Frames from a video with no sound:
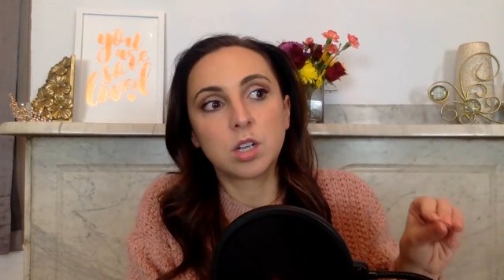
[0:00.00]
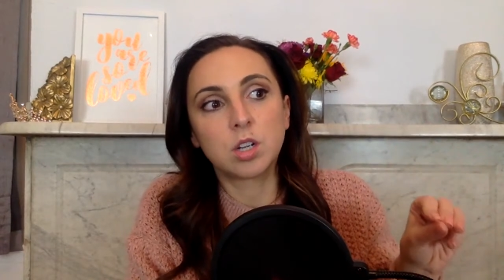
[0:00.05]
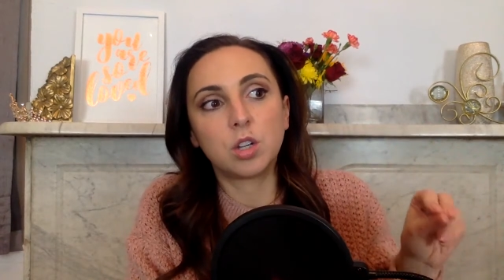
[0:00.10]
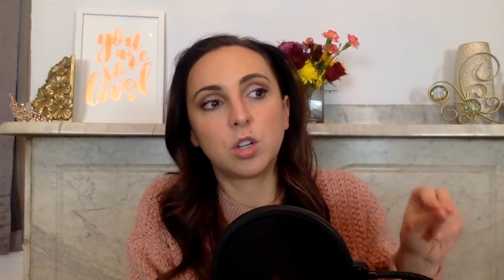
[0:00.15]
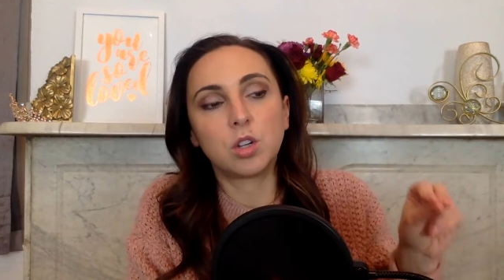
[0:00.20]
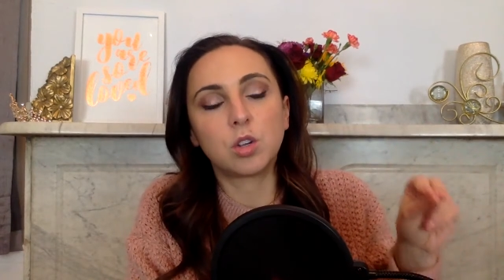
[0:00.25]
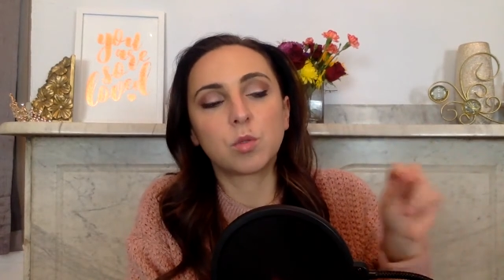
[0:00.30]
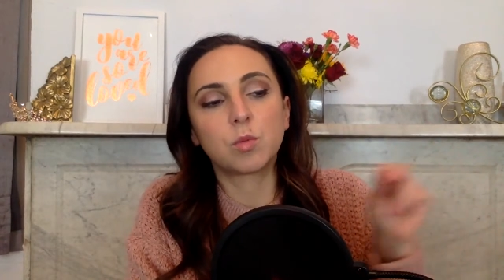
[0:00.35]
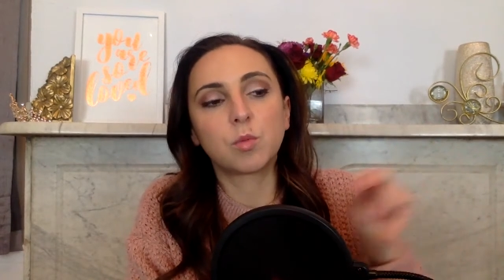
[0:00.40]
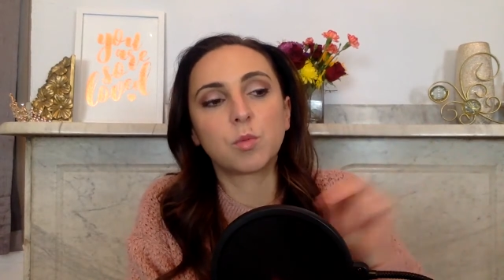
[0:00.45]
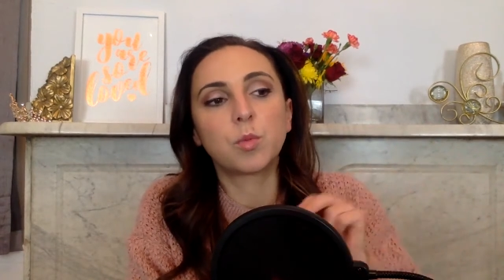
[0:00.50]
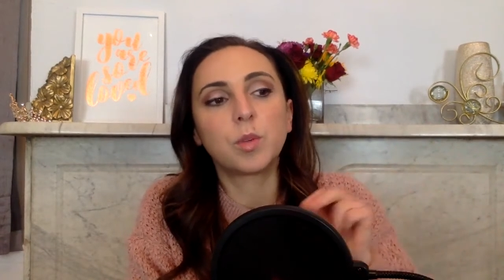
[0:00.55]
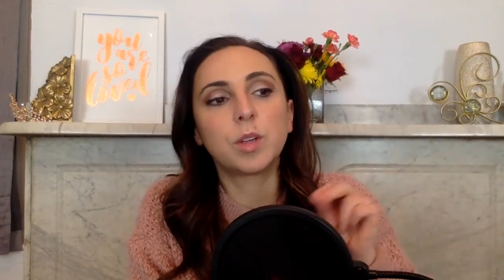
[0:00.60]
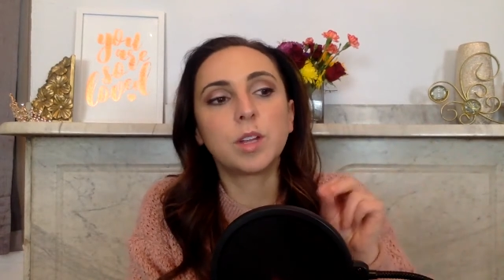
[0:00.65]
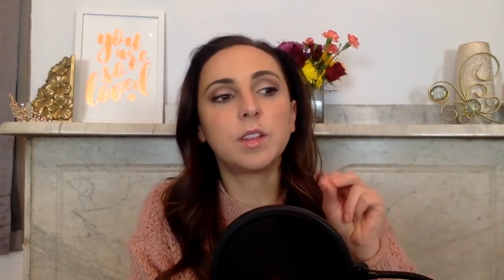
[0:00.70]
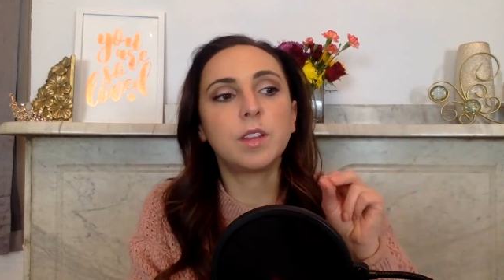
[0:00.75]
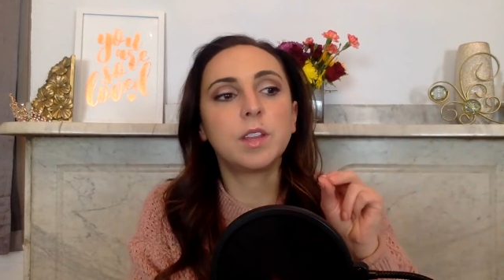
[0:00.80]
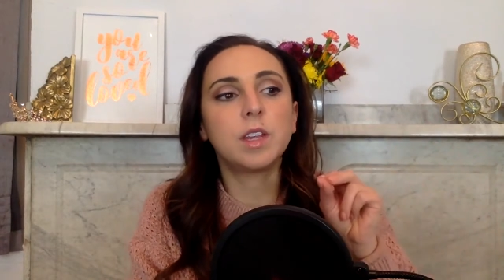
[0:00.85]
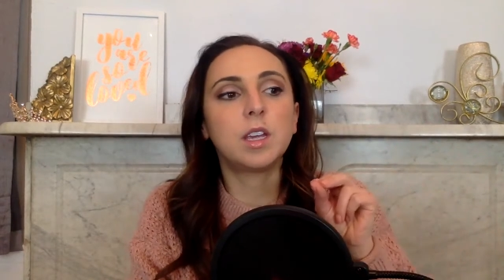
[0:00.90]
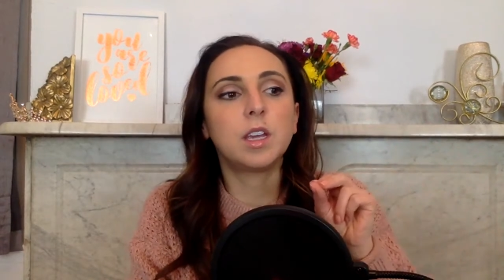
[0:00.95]
you're
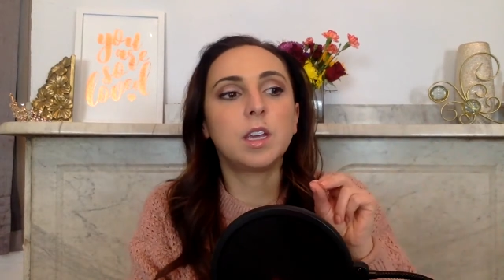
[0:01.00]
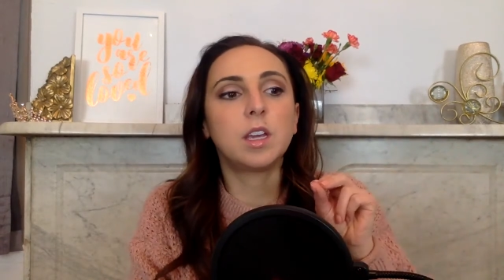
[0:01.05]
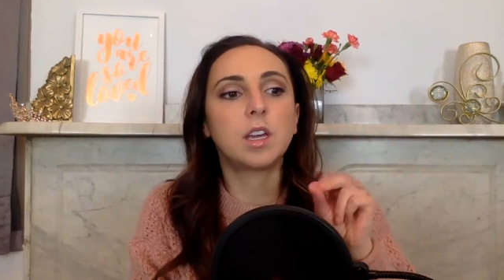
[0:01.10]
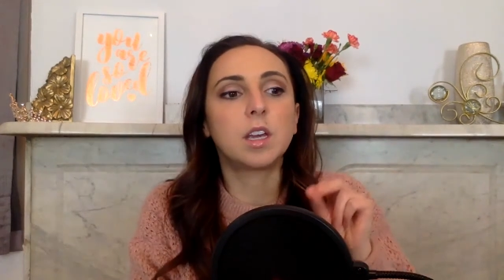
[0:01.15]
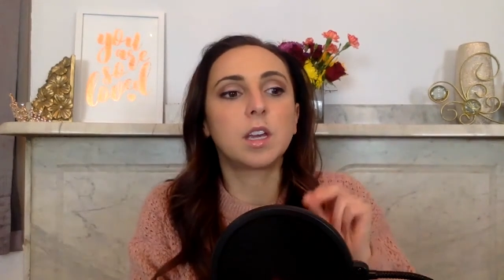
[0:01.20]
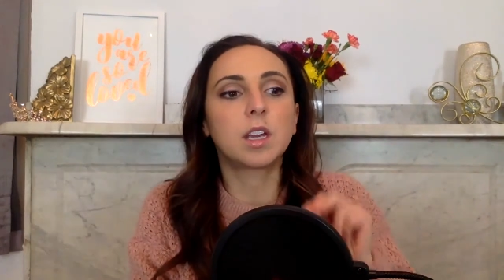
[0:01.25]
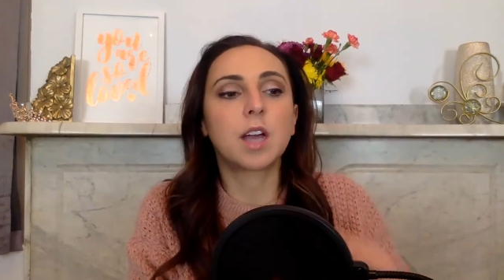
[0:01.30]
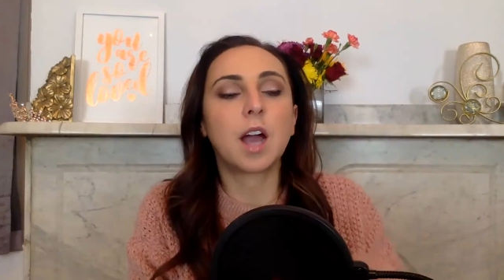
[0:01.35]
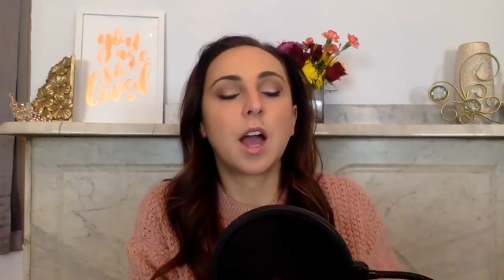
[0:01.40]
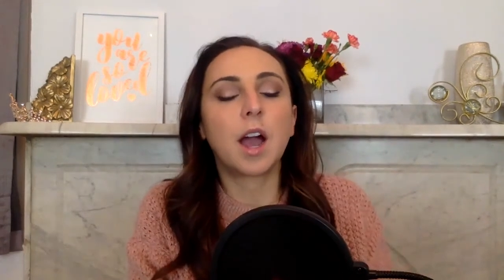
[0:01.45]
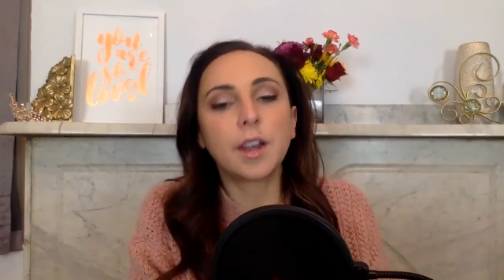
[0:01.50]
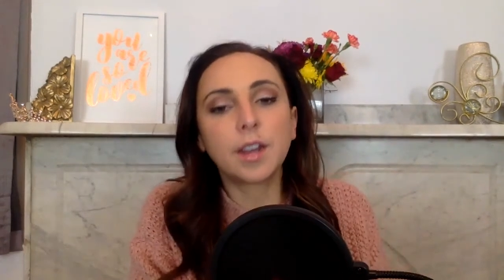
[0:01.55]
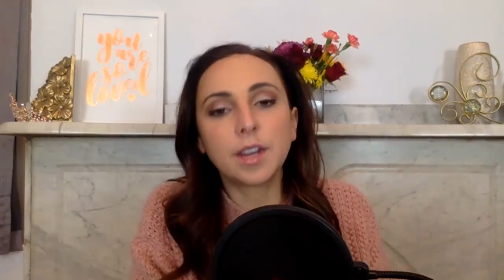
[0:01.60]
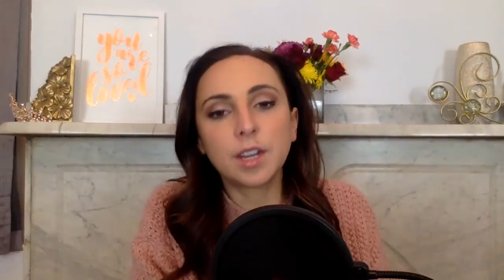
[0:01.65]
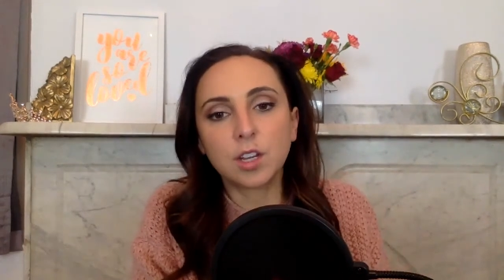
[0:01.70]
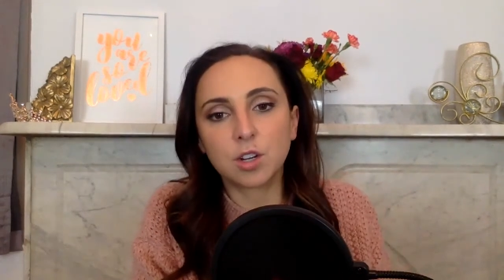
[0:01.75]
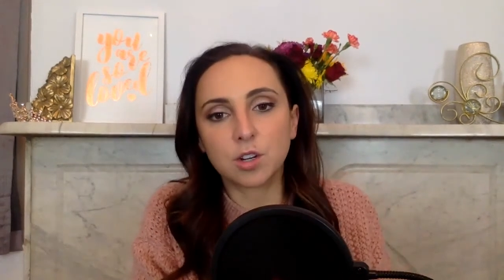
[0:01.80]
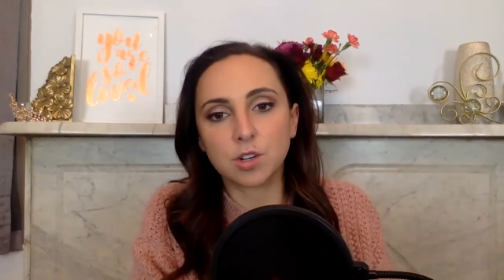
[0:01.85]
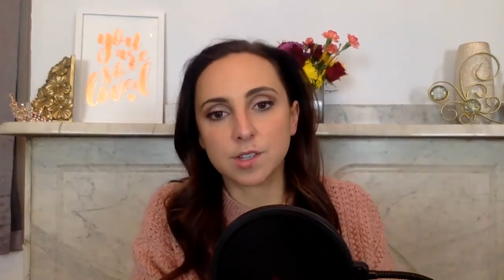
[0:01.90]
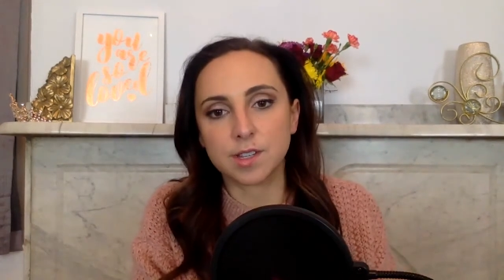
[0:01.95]
really
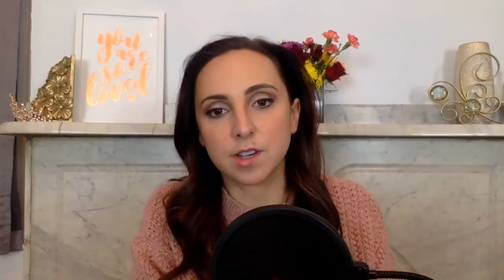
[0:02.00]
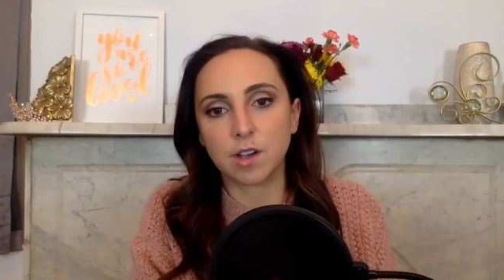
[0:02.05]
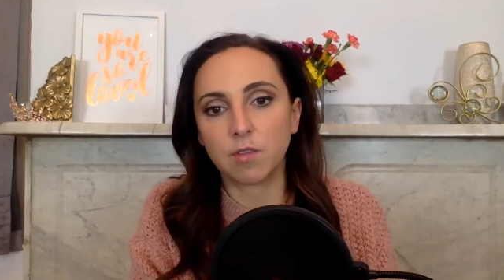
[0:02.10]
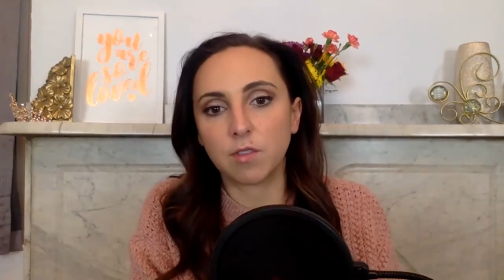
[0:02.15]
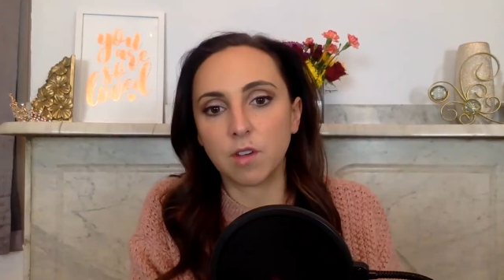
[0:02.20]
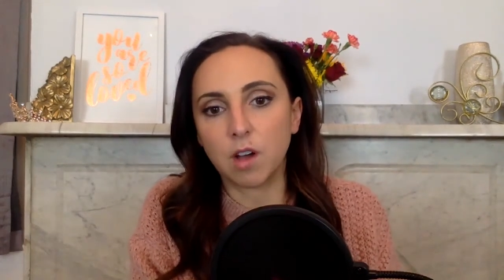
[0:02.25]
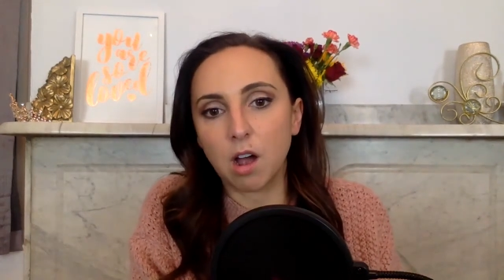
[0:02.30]
cutting yourself